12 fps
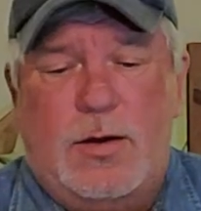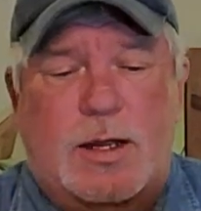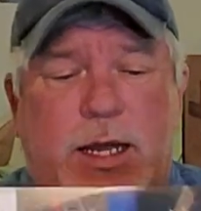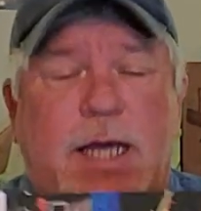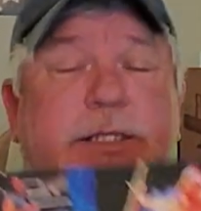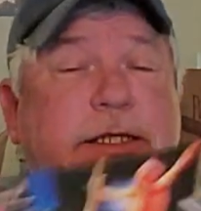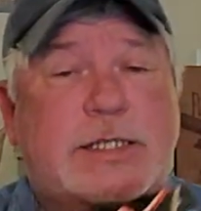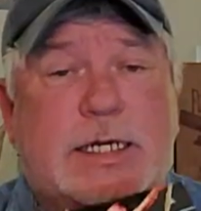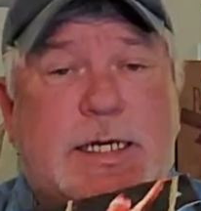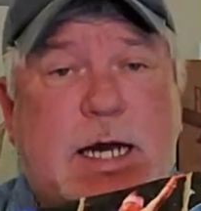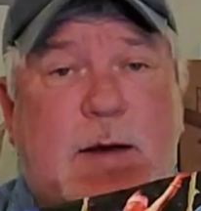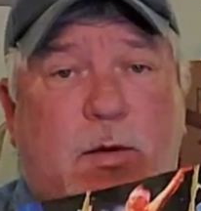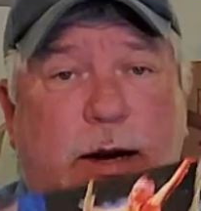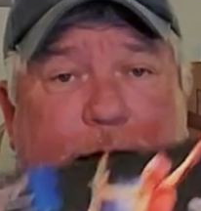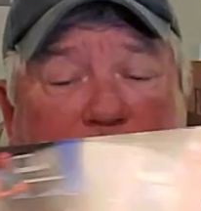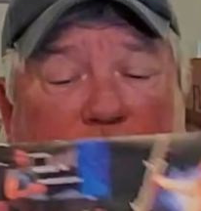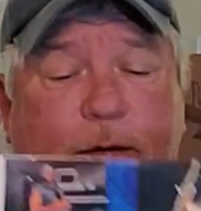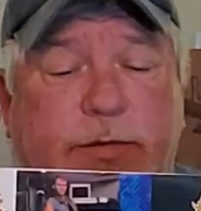this is a double
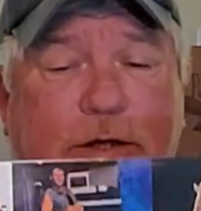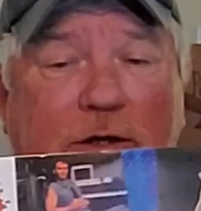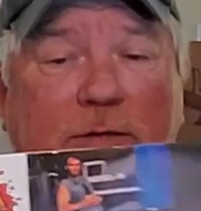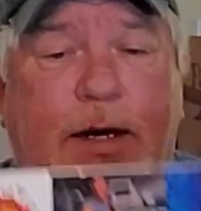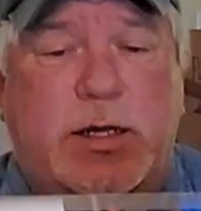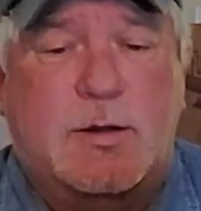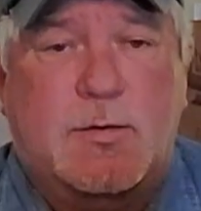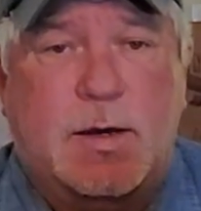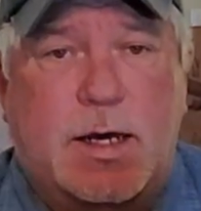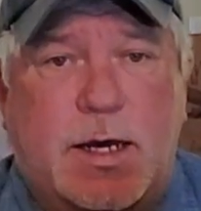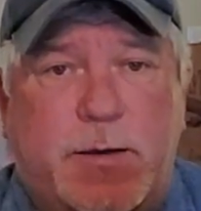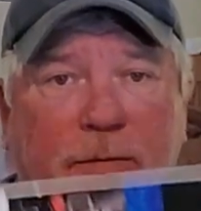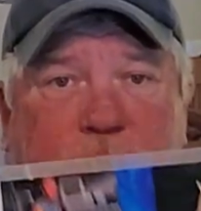album too, by the way.